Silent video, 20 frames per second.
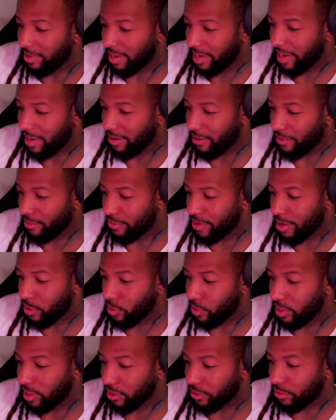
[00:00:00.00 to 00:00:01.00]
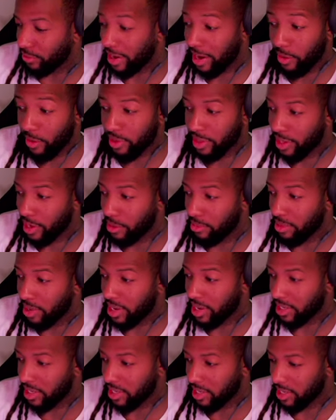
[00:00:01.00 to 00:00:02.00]
had to find ways to fight without
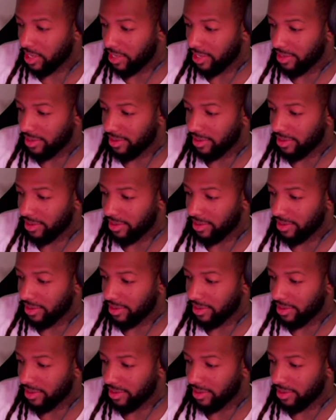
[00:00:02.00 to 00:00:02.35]
Bankai.